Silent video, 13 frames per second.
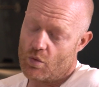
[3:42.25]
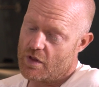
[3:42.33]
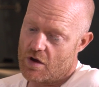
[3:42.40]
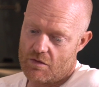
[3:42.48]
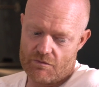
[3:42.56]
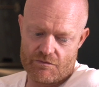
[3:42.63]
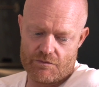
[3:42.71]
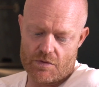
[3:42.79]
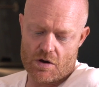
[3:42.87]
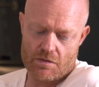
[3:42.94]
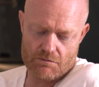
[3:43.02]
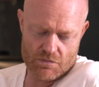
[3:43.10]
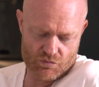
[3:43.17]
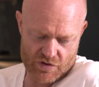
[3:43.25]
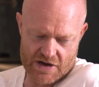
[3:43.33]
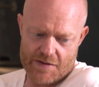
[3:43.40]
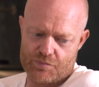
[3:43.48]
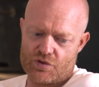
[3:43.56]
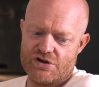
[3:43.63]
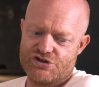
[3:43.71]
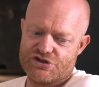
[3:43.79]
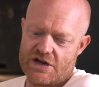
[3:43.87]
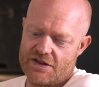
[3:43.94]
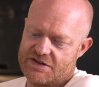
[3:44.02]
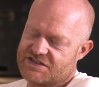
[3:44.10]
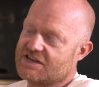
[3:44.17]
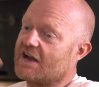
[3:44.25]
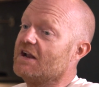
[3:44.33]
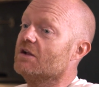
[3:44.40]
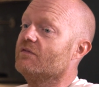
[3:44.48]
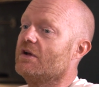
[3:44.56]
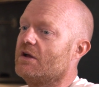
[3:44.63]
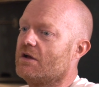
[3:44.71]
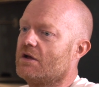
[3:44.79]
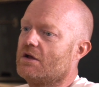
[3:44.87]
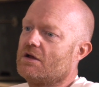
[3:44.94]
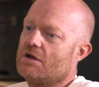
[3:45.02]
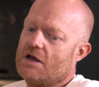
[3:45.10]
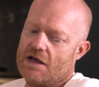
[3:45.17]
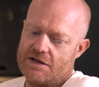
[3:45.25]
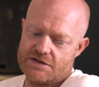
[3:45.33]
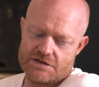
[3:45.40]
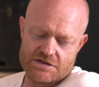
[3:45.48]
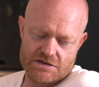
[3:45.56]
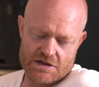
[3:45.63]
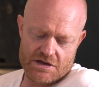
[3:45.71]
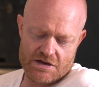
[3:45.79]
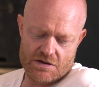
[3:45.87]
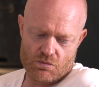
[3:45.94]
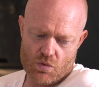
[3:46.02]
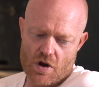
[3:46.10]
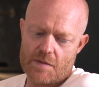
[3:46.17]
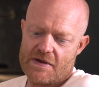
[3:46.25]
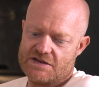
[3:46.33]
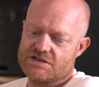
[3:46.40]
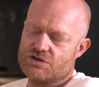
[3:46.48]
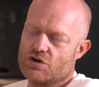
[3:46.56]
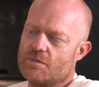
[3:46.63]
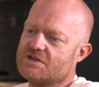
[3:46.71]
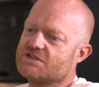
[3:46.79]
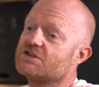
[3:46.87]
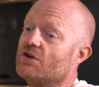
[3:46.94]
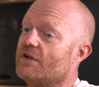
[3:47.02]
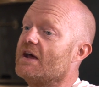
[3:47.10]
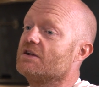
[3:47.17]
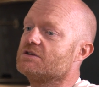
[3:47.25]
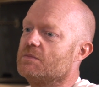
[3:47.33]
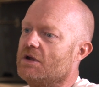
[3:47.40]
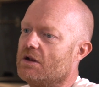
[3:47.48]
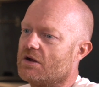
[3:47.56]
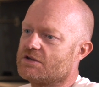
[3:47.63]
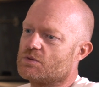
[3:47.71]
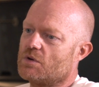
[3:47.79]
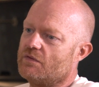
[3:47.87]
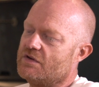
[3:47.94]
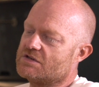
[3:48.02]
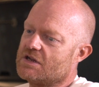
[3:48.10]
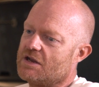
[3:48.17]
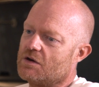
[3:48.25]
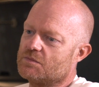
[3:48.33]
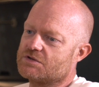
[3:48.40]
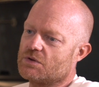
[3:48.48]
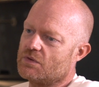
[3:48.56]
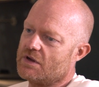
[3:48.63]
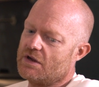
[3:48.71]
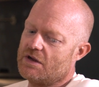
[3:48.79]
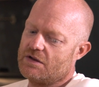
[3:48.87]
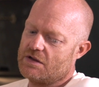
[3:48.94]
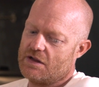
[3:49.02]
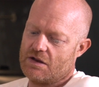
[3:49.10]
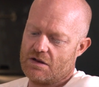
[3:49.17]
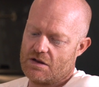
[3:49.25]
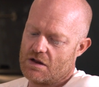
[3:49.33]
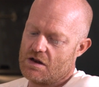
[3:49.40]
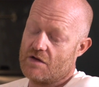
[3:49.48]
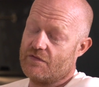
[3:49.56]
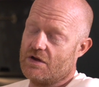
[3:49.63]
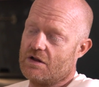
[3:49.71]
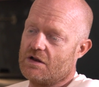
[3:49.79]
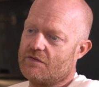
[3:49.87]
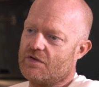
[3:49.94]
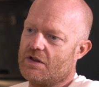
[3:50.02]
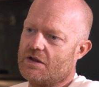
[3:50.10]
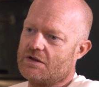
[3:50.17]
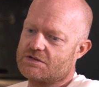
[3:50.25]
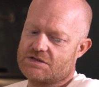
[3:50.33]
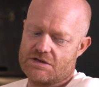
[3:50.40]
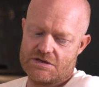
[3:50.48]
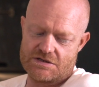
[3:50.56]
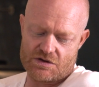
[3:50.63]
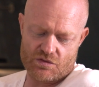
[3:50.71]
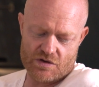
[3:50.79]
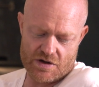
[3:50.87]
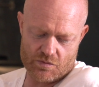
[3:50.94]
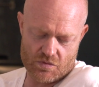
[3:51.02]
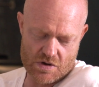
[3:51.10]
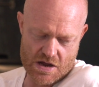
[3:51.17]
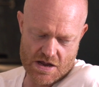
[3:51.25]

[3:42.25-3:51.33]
Although I really appreciate the scale of it, and what an amazing job it's turned out to be. Like 12 years later, I'm still there, and I love it. I love it there. It's incredible.